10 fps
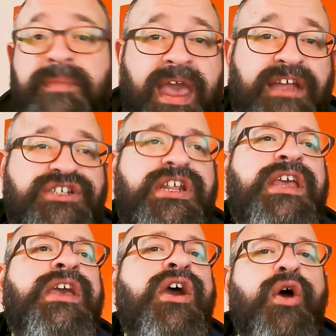
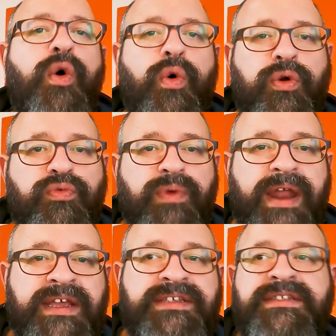memcached or
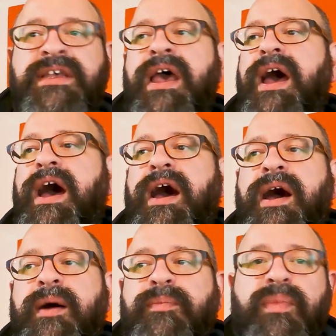Redis.
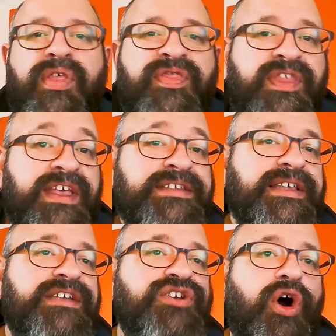
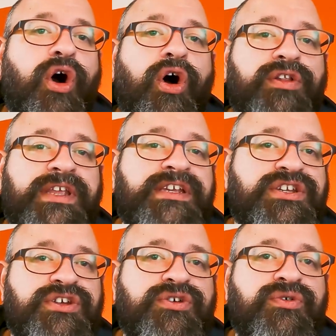These things all
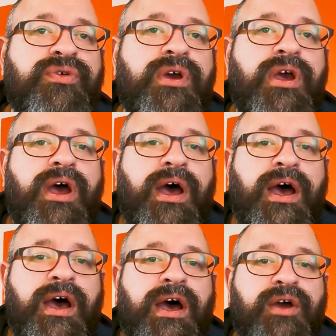need to
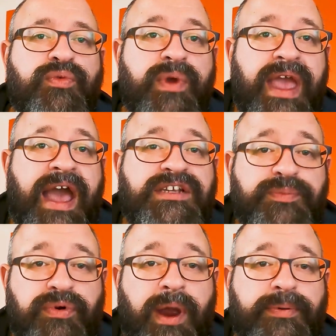
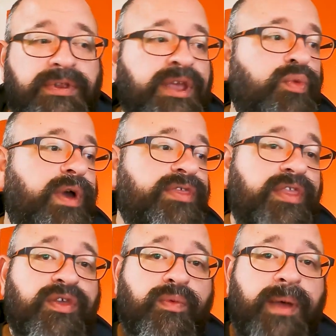react properly
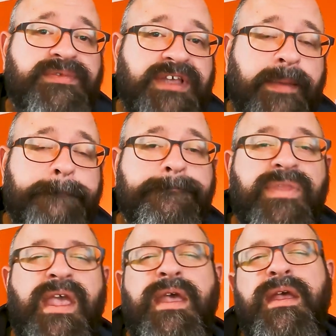with the website.
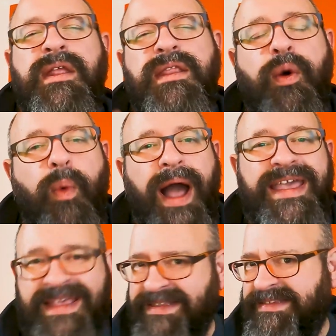Now,
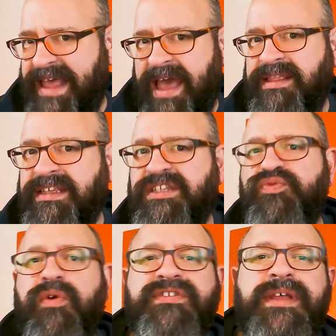why is that? This
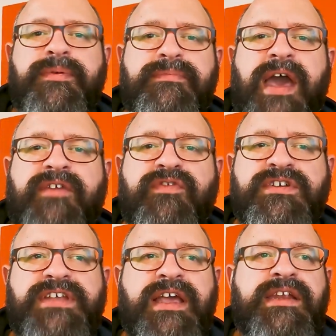is worth stepping back
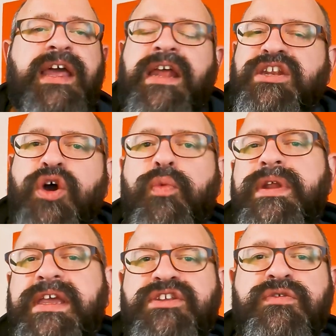for a second, and I don't
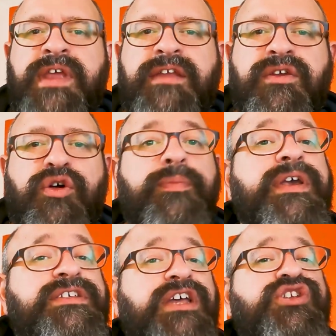want to get too technical
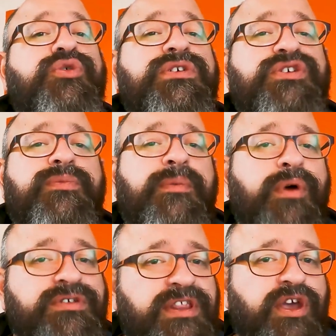because I do assume
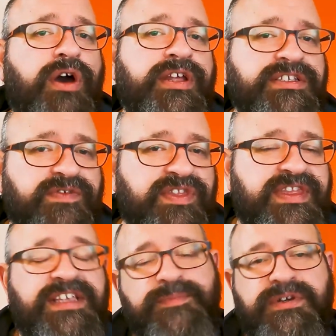that most of the audience for
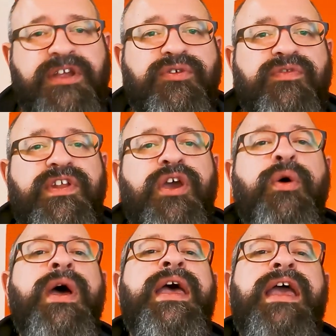this particular
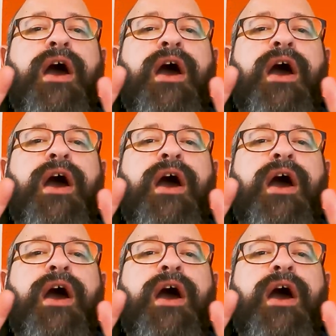video